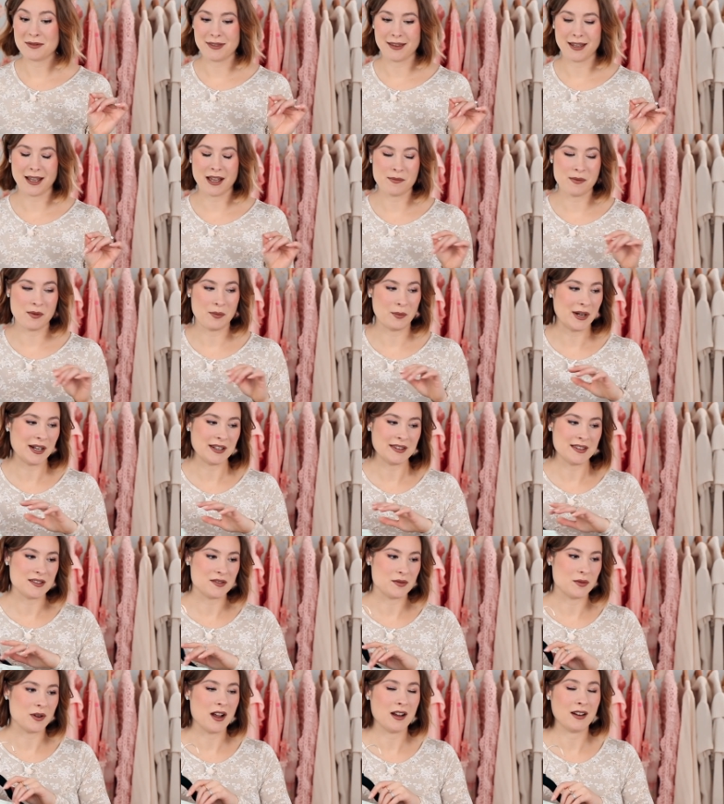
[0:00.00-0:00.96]
do think I've been wearing
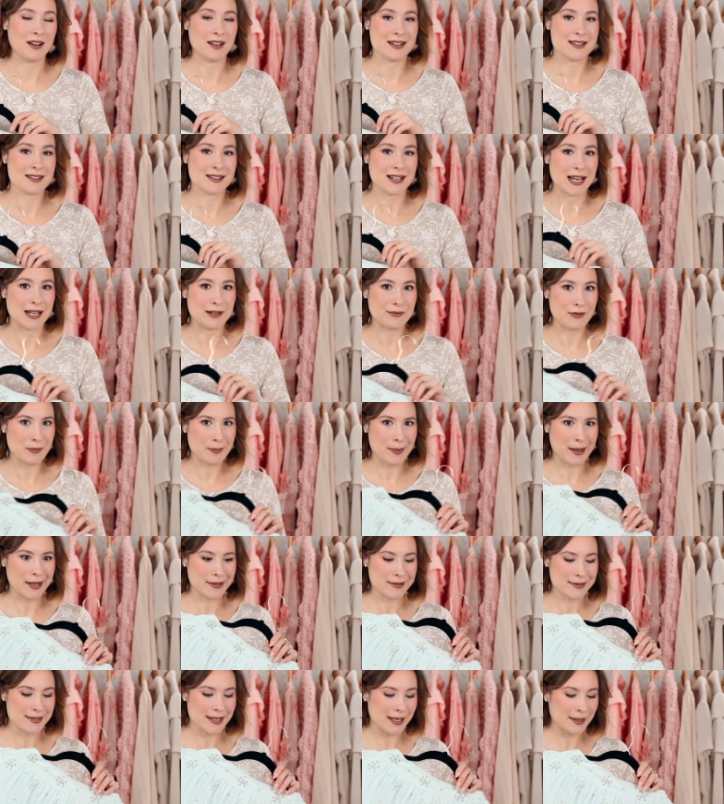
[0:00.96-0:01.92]
this wrong, and it's kind of
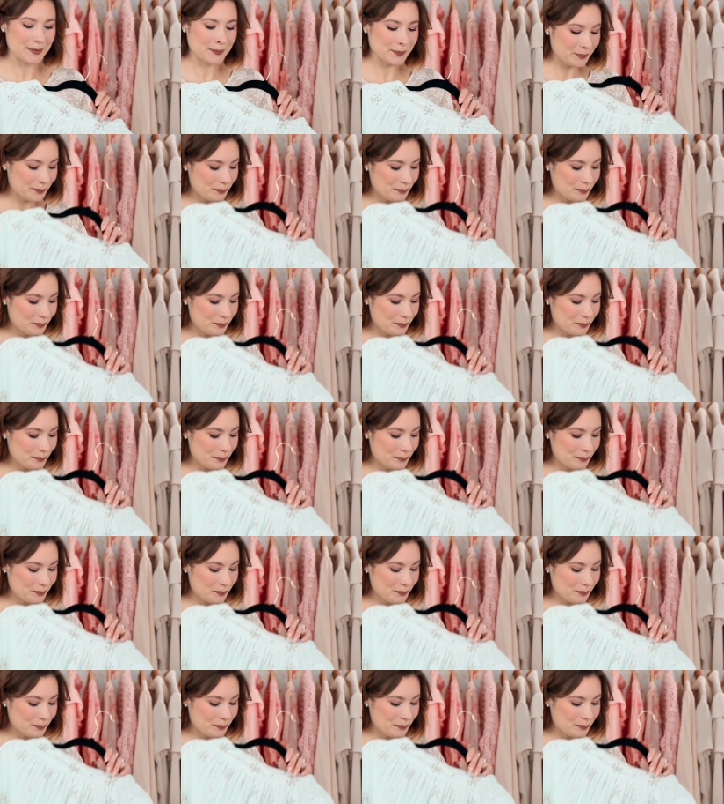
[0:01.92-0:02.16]
embarrassing.